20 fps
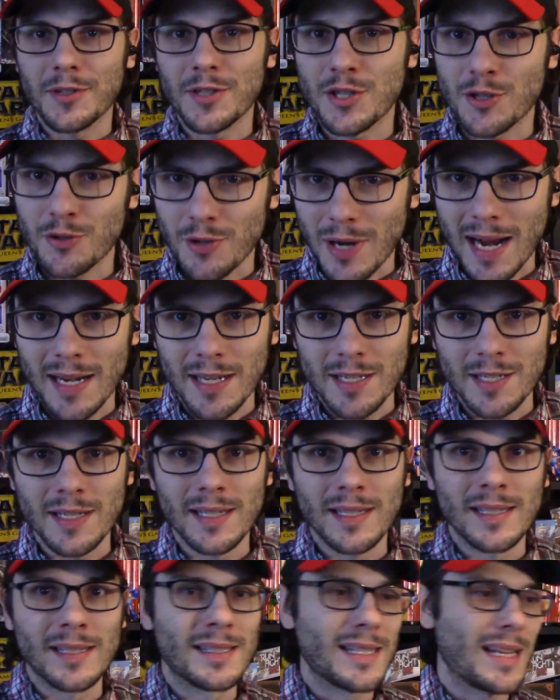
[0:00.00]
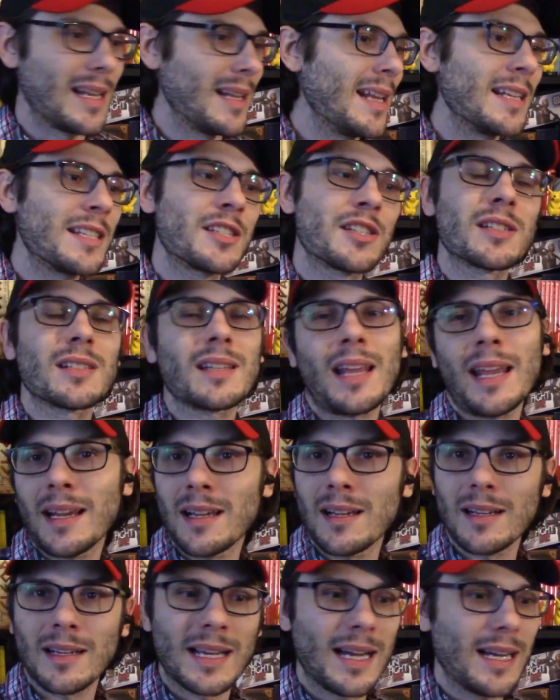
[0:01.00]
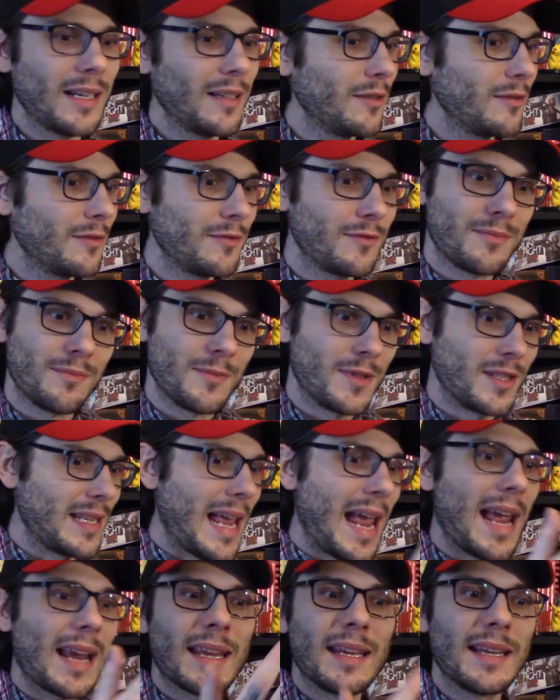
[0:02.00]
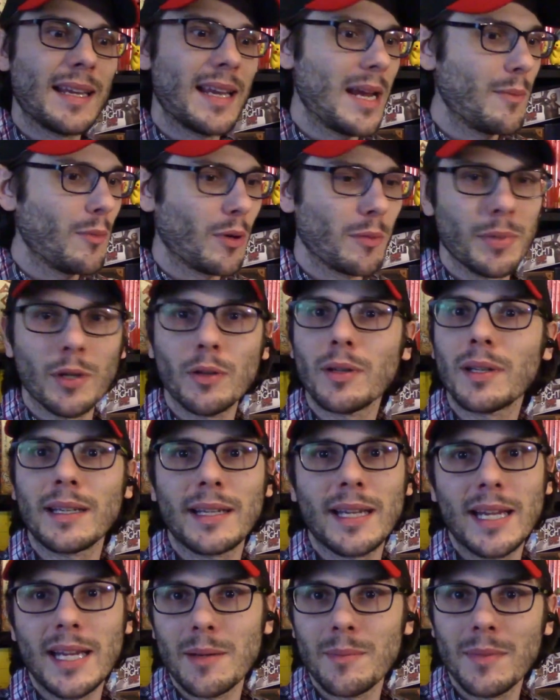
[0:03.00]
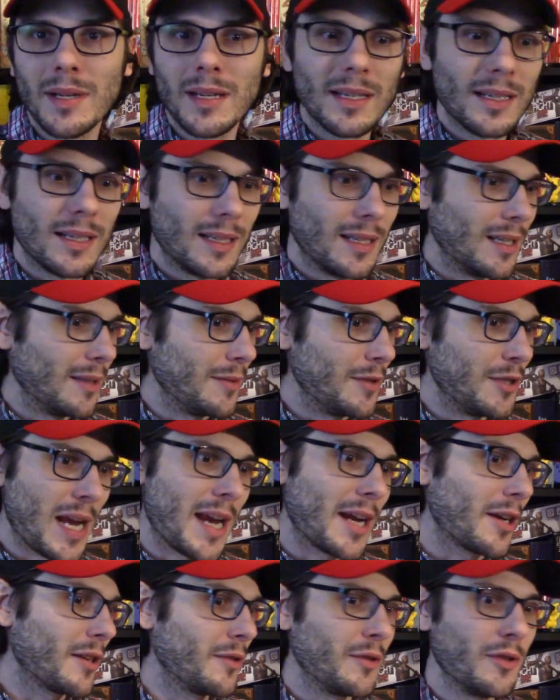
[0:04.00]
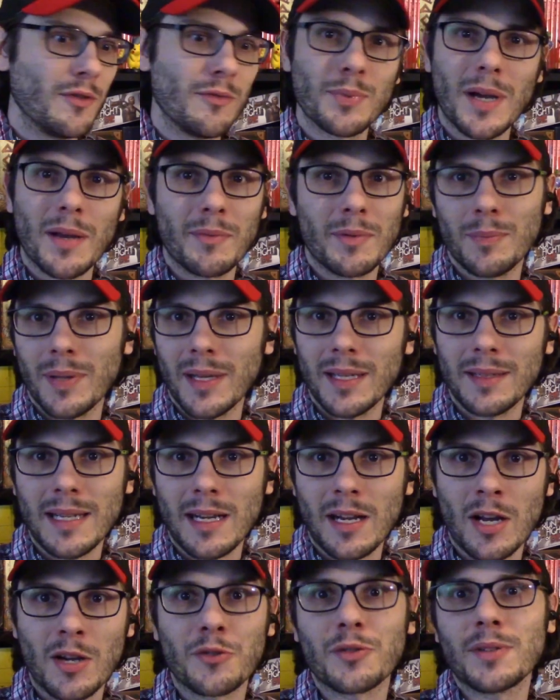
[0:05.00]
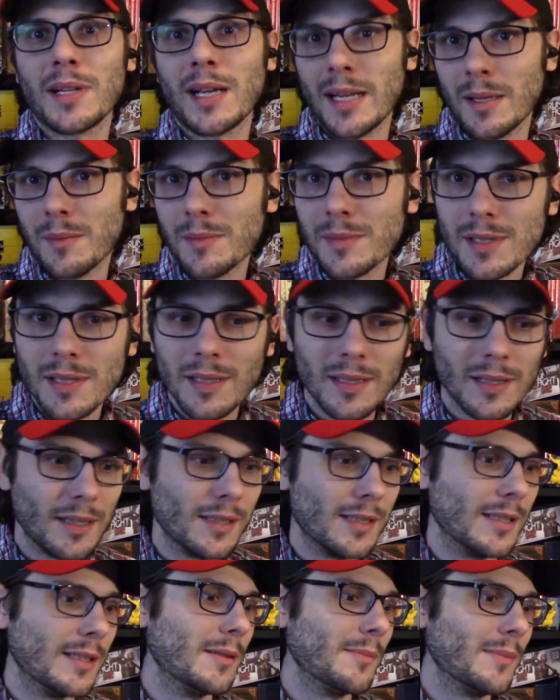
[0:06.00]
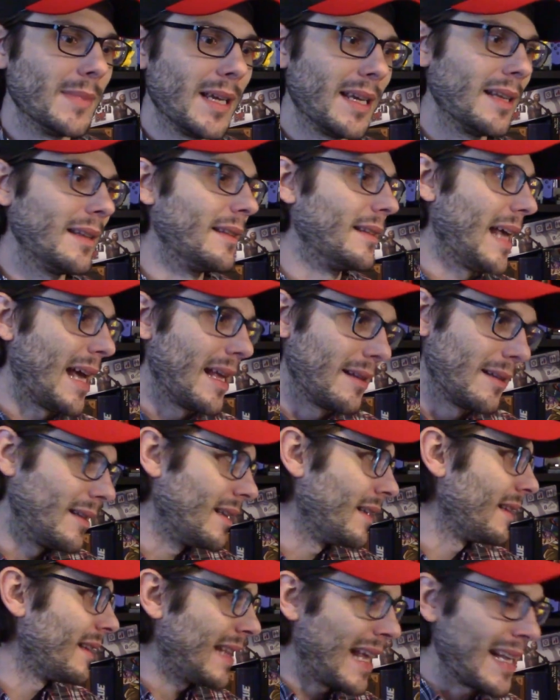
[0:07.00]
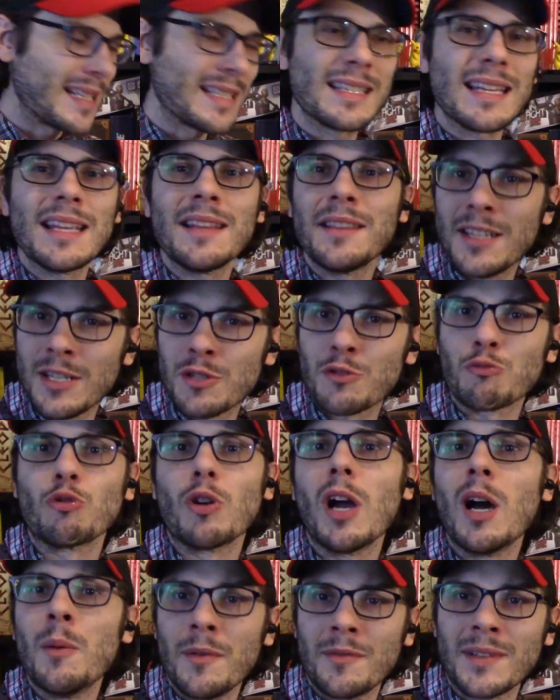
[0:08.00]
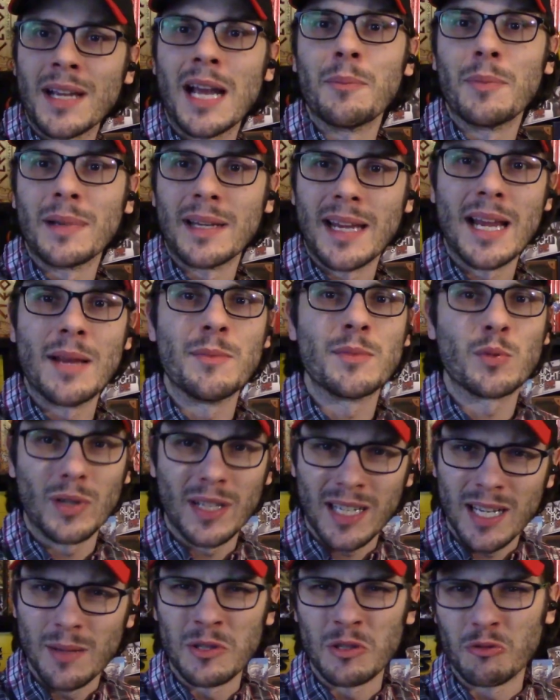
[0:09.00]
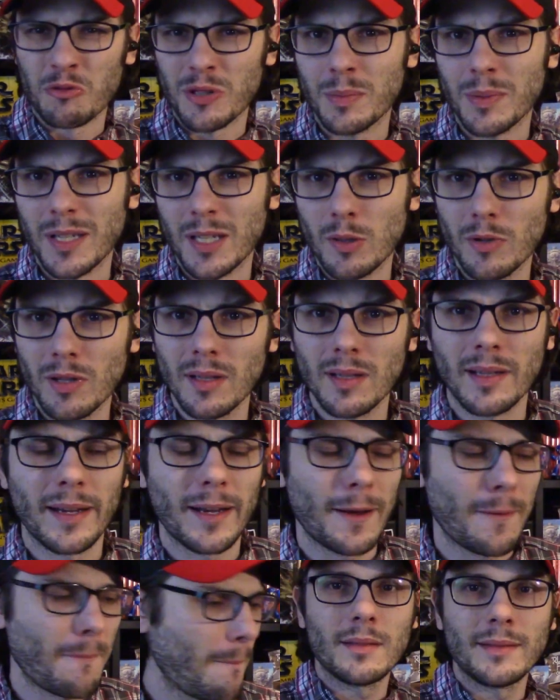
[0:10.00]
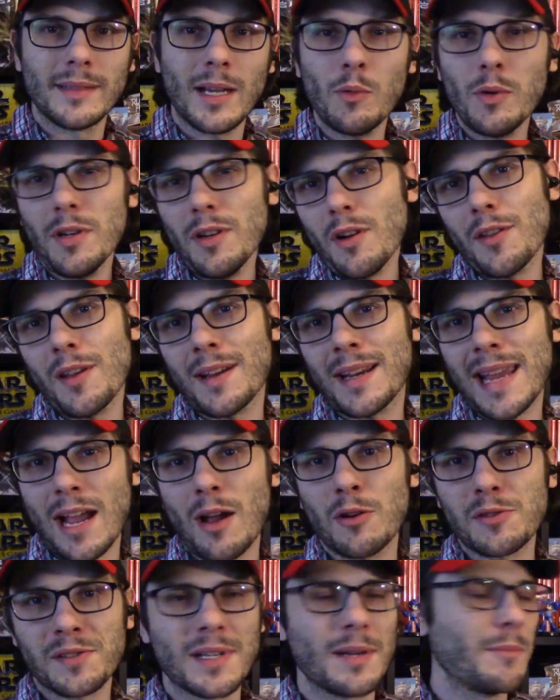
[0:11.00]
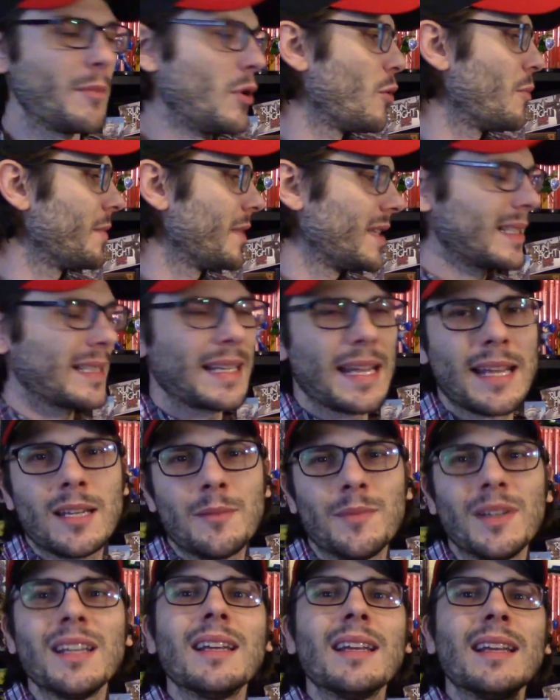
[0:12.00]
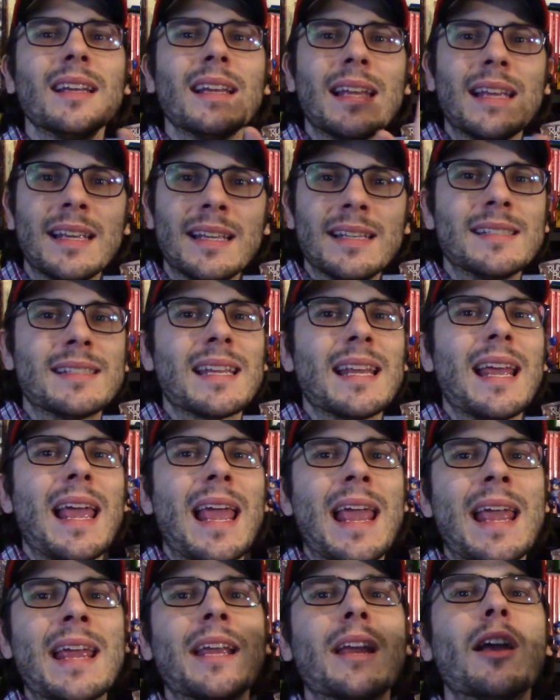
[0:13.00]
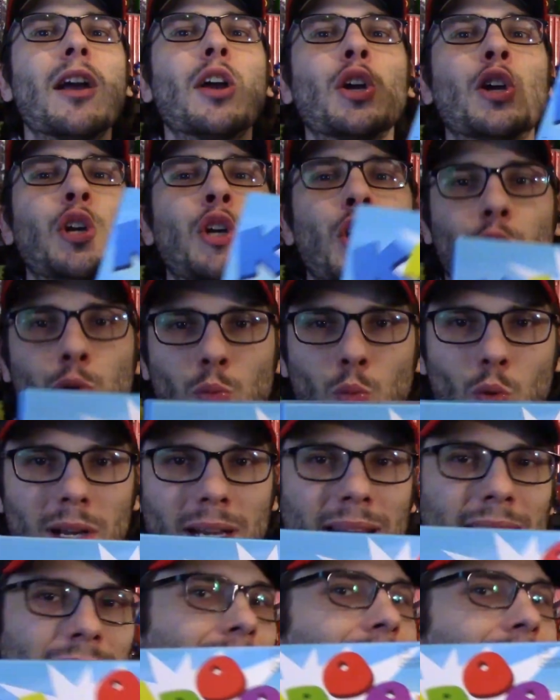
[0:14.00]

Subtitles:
strategies, and it's just like a kind of stacking game or building game. Jenga, you've probably played that 100 times, and that's in this realm of type of games when it comes to replayability. Now, when all the cows come home, this game is a good one, and